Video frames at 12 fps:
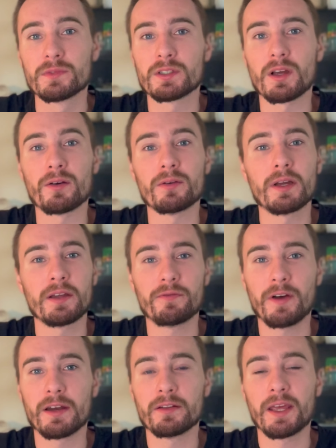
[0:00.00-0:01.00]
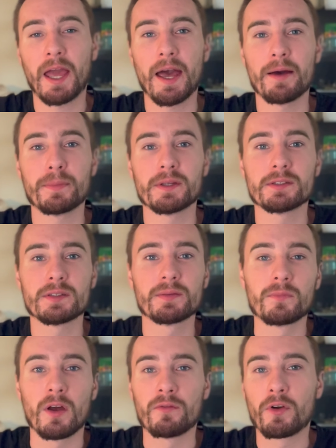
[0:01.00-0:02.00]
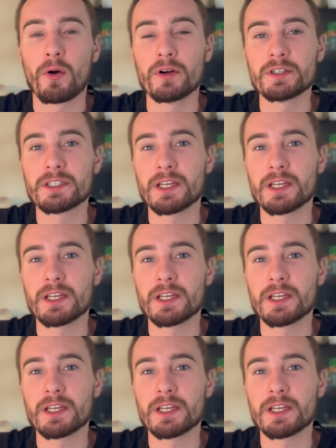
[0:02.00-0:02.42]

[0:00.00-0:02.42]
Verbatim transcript: So it finally happened. Of course,